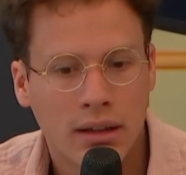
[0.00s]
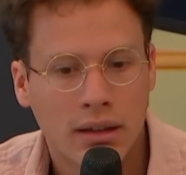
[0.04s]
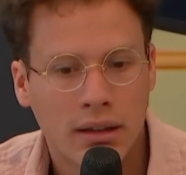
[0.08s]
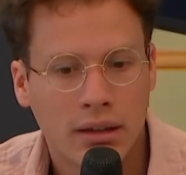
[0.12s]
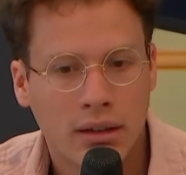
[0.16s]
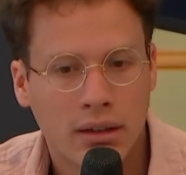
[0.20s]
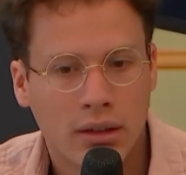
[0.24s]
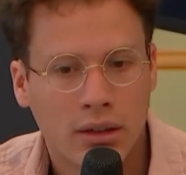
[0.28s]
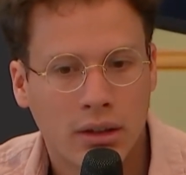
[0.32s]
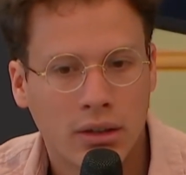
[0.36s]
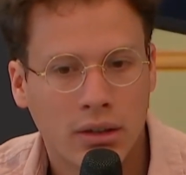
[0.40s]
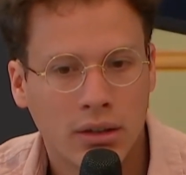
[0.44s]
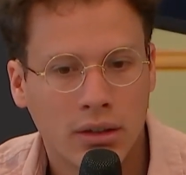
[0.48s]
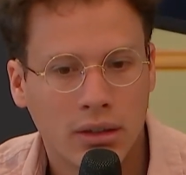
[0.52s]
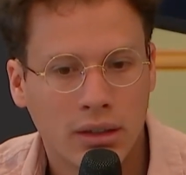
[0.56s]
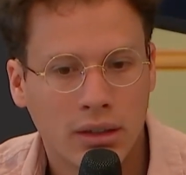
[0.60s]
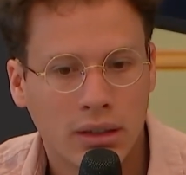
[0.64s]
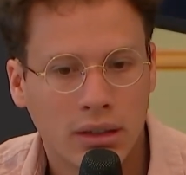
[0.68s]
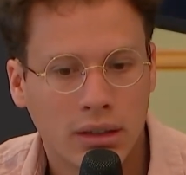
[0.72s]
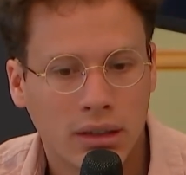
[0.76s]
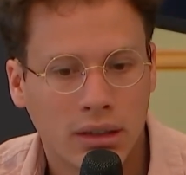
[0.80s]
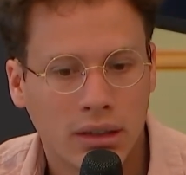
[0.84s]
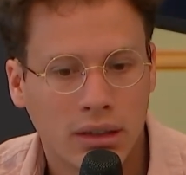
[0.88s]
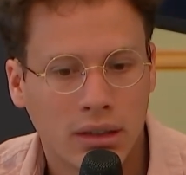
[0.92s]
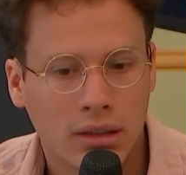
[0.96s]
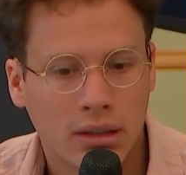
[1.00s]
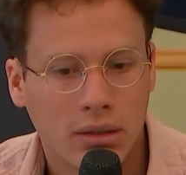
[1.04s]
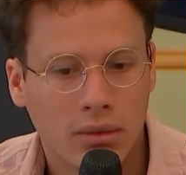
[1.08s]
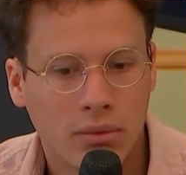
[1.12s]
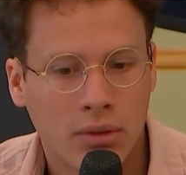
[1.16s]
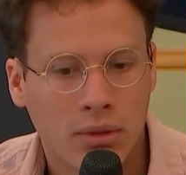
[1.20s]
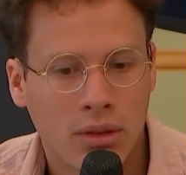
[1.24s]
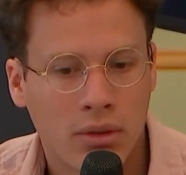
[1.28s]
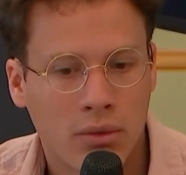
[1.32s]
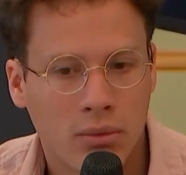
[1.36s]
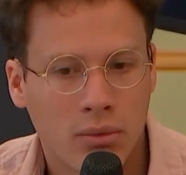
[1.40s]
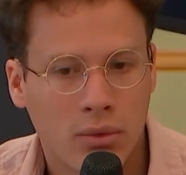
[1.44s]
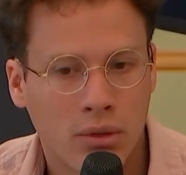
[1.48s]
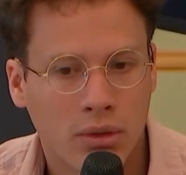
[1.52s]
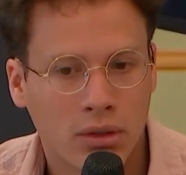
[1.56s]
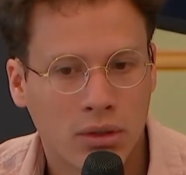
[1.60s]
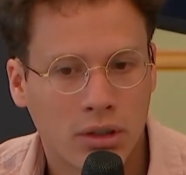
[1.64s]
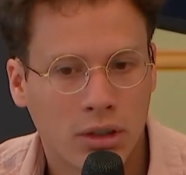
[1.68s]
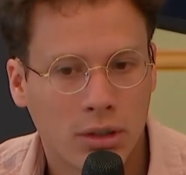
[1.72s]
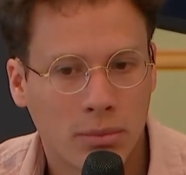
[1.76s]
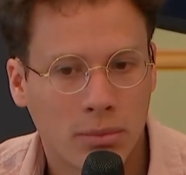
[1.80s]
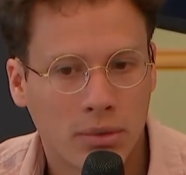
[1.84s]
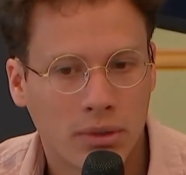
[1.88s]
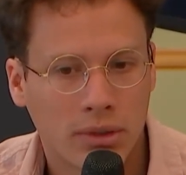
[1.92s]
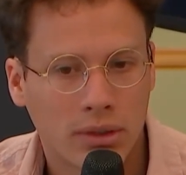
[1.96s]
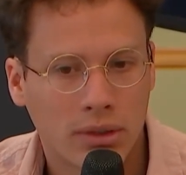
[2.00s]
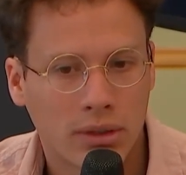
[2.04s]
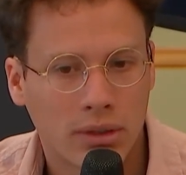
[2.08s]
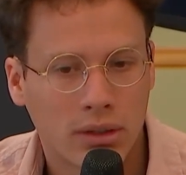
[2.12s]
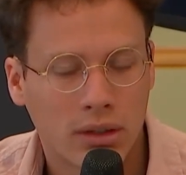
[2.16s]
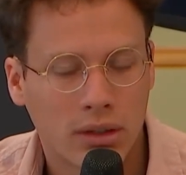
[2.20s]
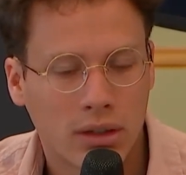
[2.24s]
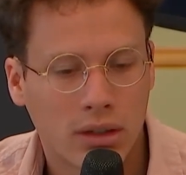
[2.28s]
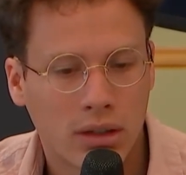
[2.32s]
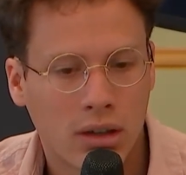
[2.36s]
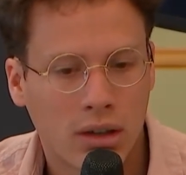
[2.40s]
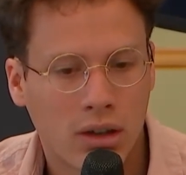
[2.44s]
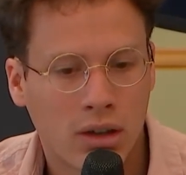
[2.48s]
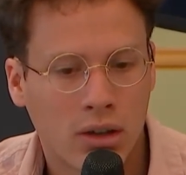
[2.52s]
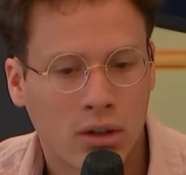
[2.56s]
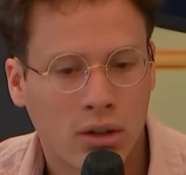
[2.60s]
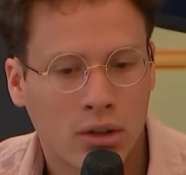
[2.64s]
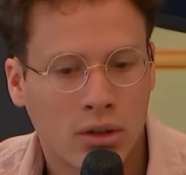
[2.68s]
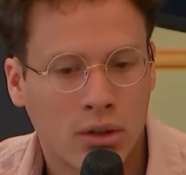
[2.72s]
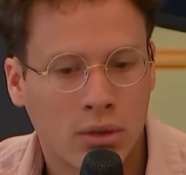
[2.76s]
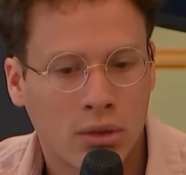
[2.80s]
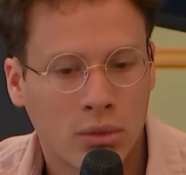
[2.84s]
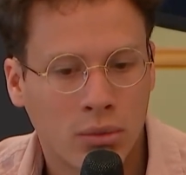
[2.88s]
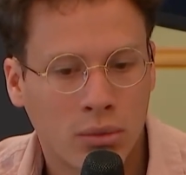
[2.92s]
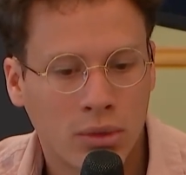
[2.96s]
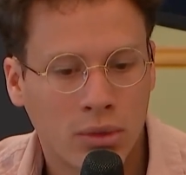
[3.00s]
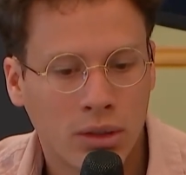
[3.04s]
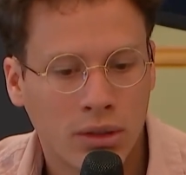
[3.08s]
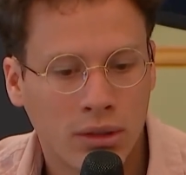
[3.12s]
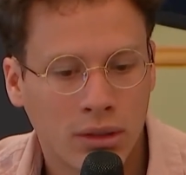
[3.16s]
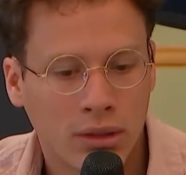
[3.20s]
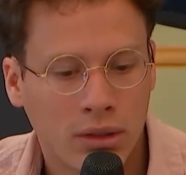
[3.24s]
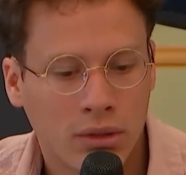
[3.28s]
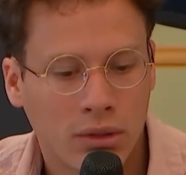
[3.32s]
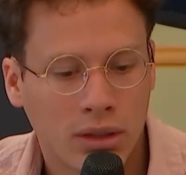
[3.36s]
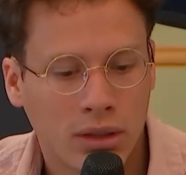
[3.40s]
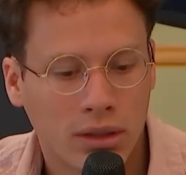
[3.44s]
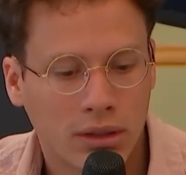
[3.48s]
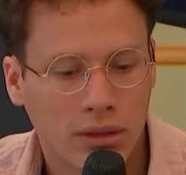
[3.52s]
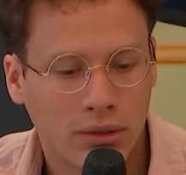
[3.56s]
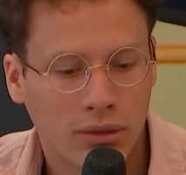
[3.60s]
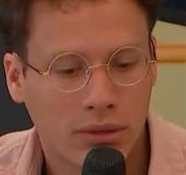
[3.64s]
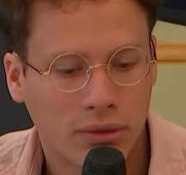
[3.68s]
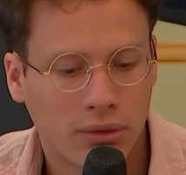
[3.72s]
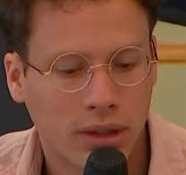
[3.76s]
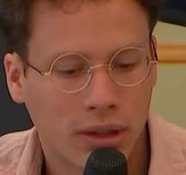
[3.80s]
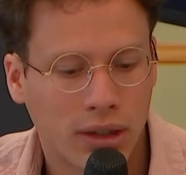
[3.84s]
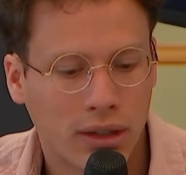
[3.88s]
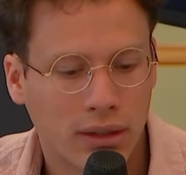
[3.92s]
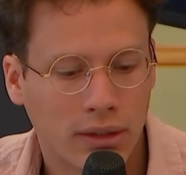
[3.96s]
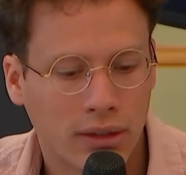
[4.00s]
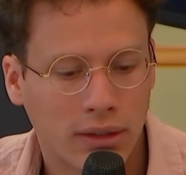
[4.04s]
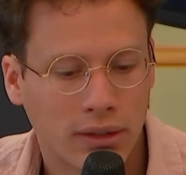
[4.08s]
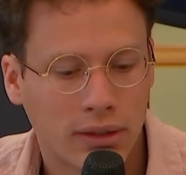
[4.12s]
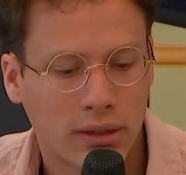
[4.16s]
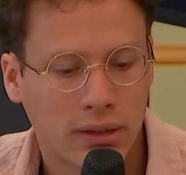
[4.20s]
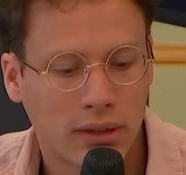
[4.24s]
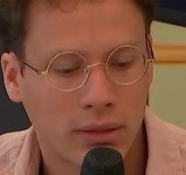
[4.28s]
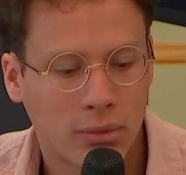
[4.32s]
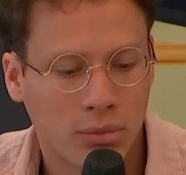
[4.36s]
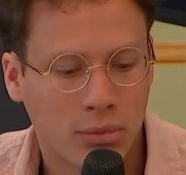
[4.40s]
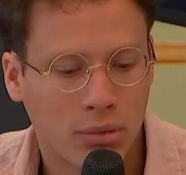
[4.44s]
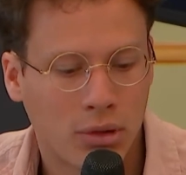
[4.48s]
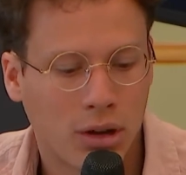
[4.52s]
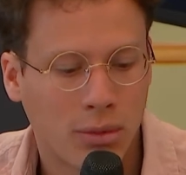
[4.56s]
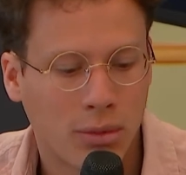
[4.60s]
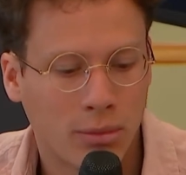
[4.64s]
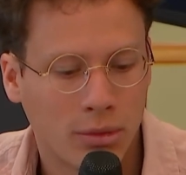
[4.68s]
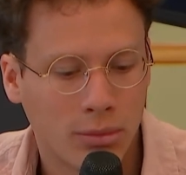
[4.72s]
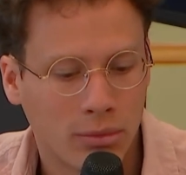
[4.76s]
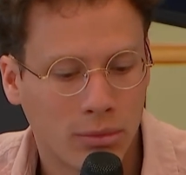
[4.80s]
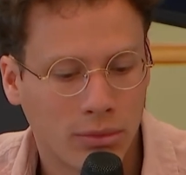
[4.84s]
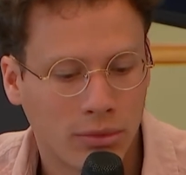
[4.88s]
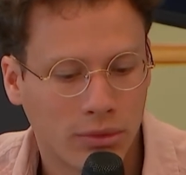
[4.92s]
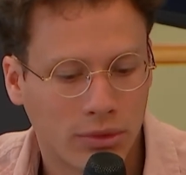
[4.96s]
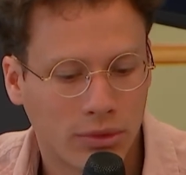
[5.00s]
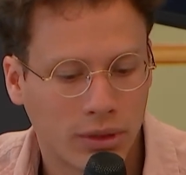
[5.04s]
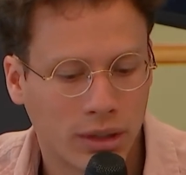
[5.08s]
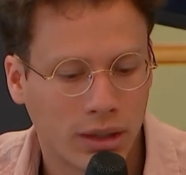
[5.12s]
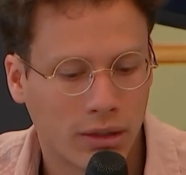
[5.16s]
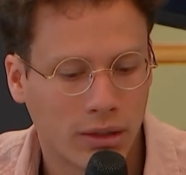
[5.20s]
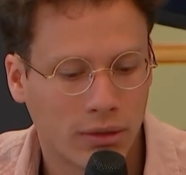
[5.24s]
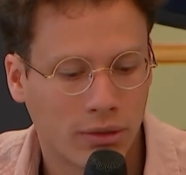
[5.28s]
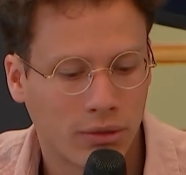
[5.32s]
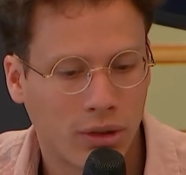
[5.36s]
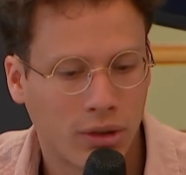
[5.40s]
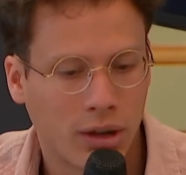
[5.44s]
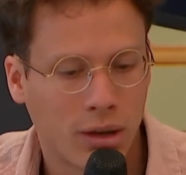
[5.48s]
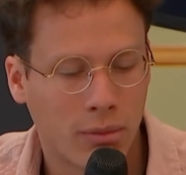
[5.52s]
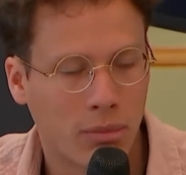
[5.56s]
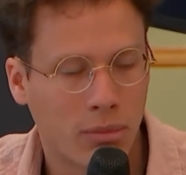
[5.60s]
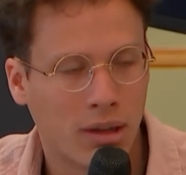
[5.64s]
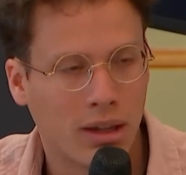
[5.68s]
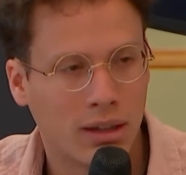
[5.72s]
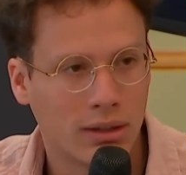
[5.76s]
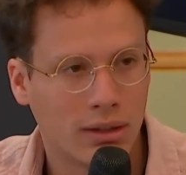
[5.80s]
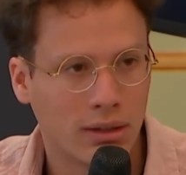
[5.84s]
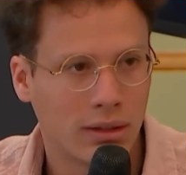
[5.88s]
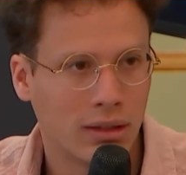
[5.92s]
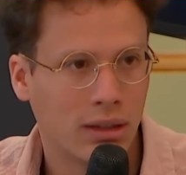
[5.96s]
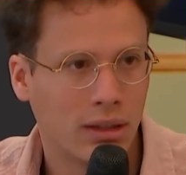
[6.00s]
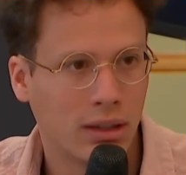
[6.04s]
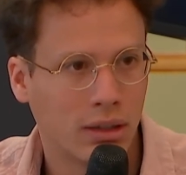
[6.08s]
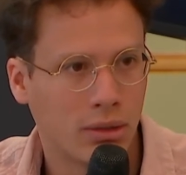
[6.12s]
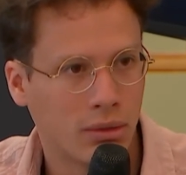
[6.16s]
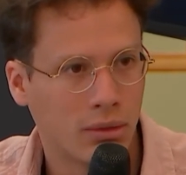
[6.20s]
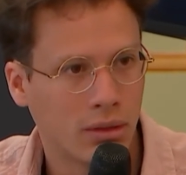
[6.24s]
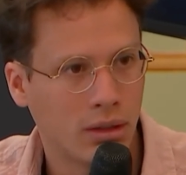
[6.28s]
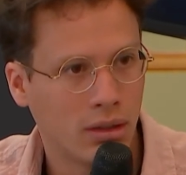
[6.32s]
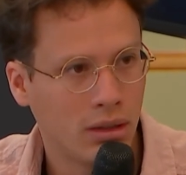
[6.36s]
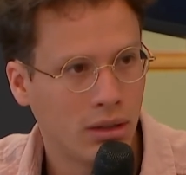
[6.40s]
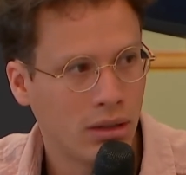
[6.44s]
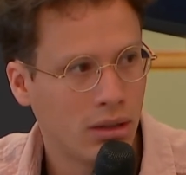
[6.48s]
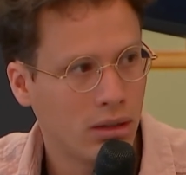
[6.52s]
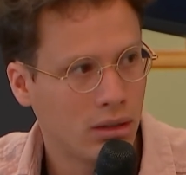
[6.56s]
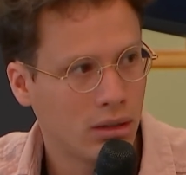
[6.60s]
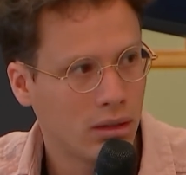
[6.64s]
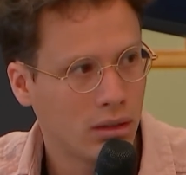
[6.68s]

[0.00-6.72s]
Currently, with rollups, are we going to face a problem of like fragmented liquidity?